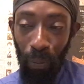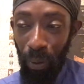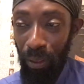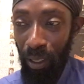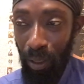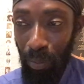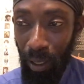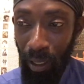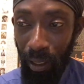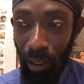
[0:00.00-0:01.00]
Whether it
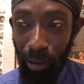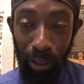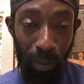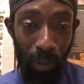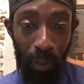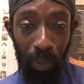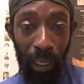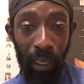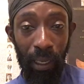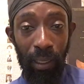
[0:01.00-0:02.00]
be in the Christmas
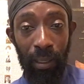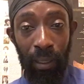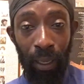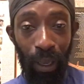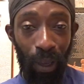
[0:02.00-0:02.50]
plays,